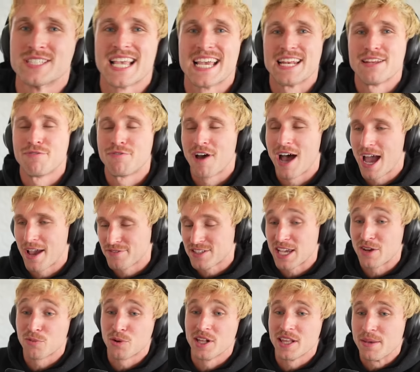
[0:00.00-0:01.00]
85s.
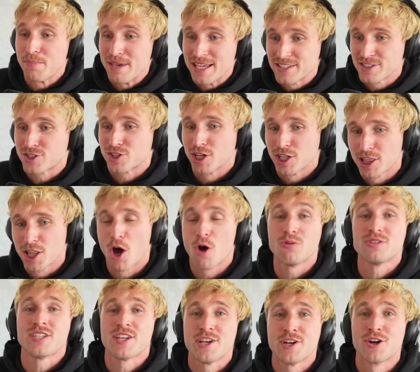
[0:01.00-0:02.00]
It really means the low
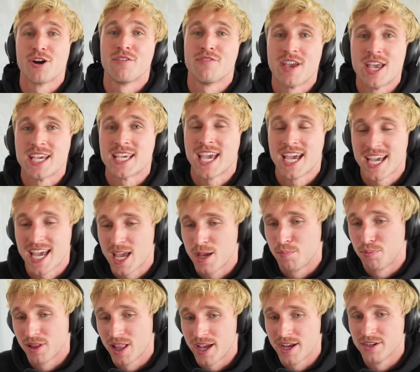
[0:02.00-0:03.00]
tier of AKA
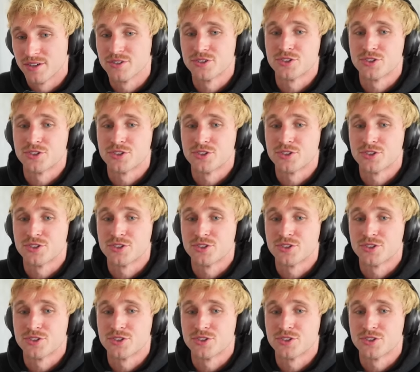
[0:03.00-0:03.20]
players,